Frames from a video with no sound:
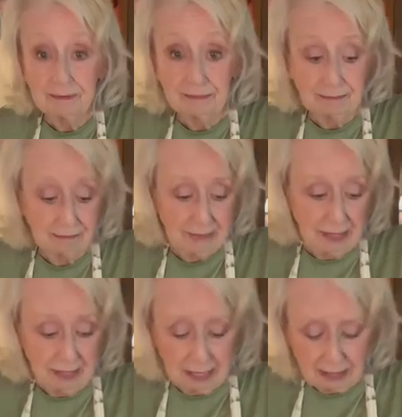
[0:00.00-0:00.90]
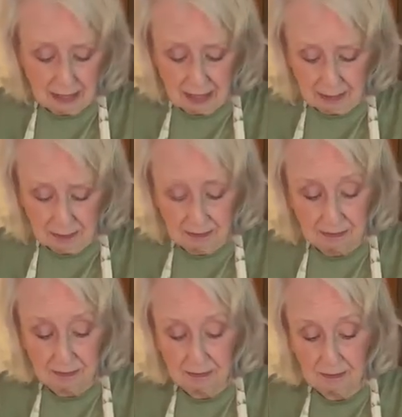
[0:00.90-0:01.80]
That's it.
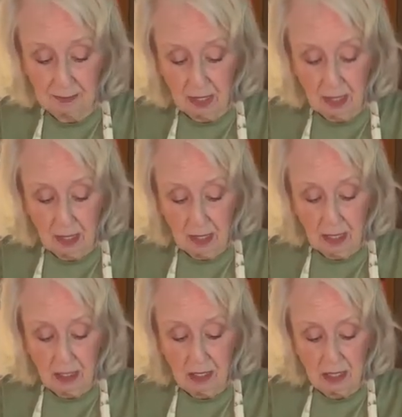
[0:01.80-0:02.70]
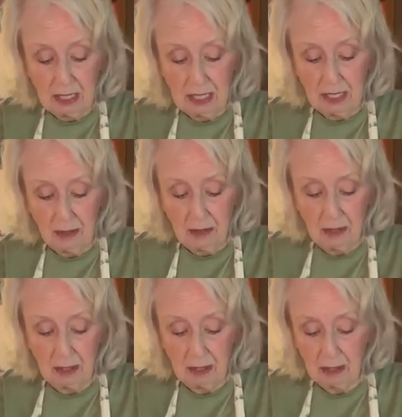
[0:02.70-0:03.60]
Cut down
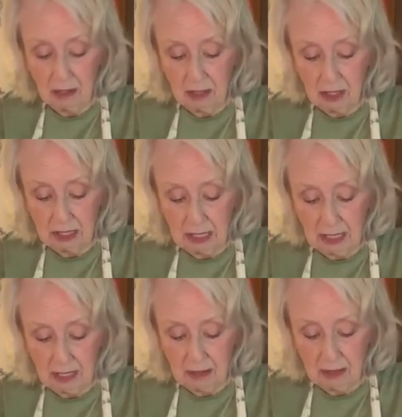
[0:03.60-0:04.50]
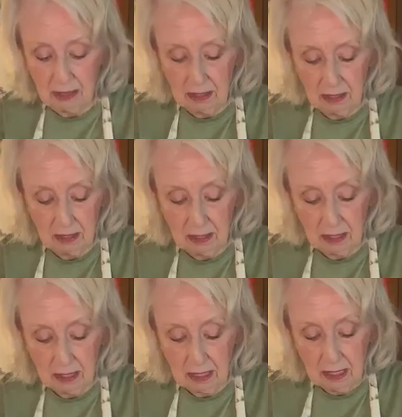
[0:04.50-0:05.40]
and cut down,
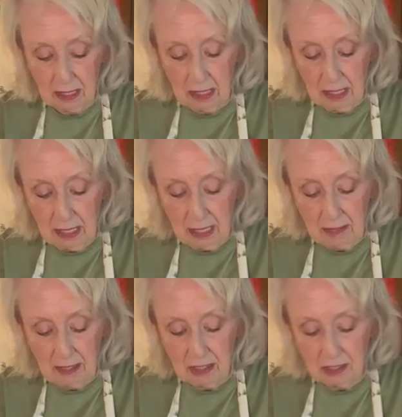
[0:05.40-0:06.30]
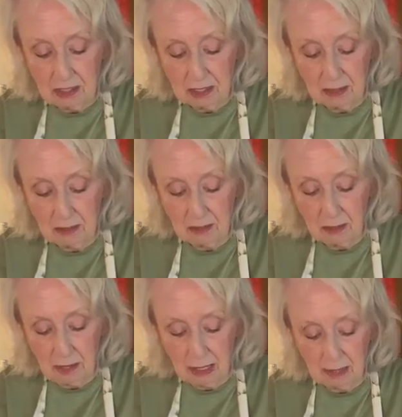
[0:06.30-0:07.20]
and then just do
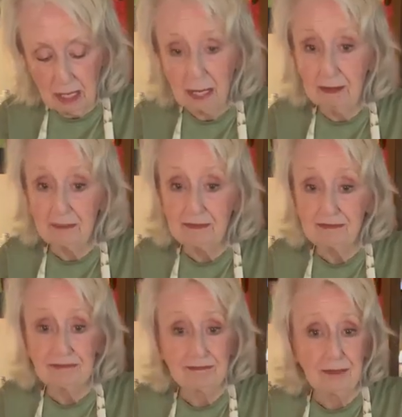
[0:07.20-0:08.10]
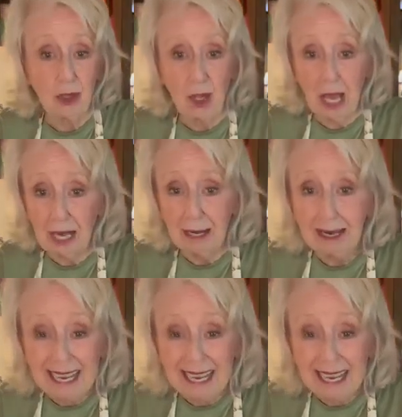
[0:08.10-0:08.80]
like that. You got it.